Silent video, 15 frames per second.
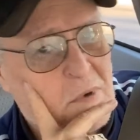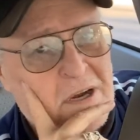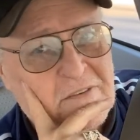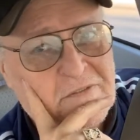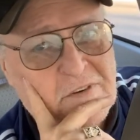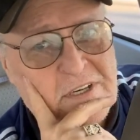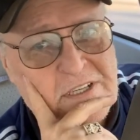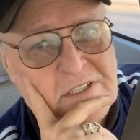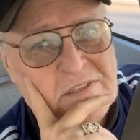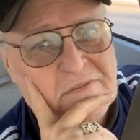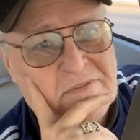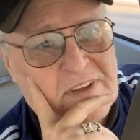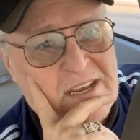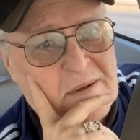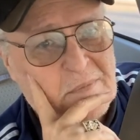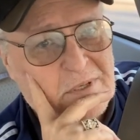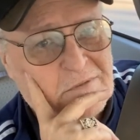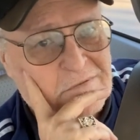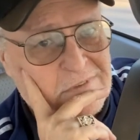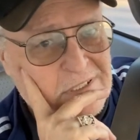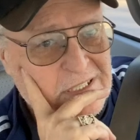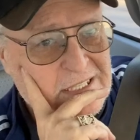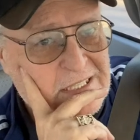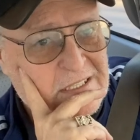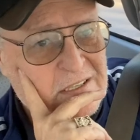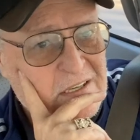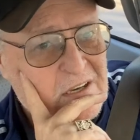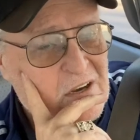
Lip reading: my friends and family really